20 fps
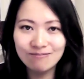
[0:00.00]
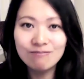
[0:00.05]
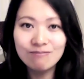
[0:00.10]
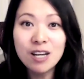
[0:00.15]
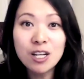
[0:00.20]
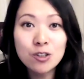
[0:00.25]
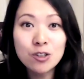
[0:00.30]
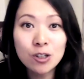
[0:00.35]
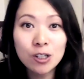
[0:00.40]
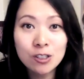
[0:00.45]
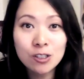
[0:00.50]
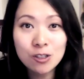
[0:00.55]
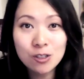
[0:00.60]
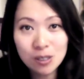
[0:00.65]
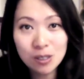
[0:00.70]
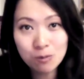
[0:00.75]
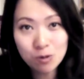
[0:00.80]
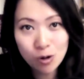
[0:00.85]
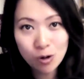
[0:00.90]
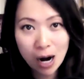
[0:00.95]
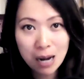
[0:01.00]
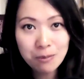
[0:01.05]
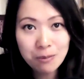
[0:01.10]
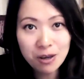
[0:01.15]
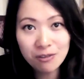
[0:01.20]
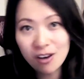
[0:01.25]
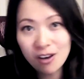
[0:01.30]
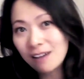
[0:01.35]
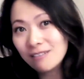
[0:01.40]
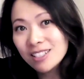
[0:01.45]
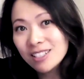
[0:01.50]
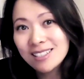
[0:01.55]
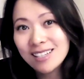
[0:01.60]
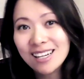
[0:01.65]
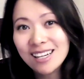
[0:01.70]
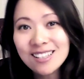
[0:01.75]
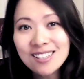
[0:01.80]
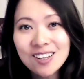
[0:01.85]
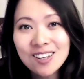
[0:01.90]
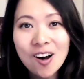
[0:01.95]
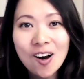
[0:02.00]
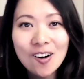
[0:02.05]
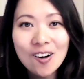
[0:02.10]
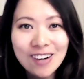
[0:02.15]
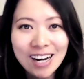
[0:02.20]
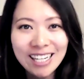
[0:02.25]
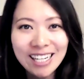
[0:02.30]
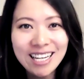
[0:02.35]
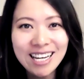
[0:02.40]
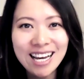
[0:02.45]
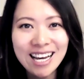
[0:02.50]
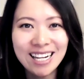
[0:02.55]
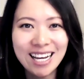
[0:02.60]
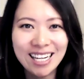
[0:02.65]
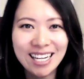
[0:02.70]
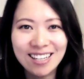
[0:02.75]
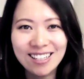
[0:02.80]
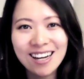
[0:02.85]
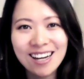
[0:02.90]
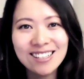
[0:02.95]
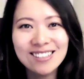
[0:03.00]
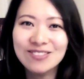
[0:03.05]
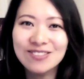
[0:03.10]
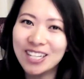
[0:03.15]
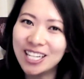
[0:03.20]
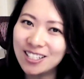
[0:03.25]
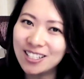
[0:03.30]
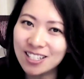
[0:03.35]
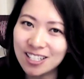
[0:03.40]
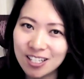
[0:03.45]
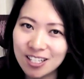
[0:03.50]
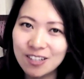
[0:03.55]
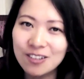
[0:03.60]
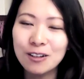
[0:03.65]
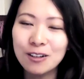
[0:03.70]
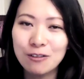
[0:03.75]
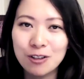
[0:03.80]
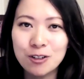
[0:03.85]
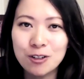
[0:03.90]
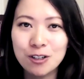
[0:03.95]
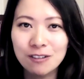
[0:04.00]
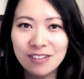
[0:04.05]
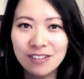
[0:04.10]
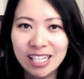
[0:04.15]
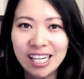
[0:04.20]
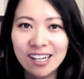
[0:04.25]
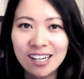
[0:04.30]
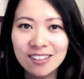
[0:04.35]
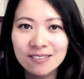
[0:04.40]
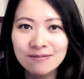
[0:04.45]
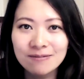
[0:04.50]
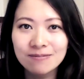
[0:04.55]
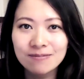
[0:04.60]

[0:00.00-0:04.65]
Make sure to subscribe if you haven't done so already, and I cannot wait to see you in the future video.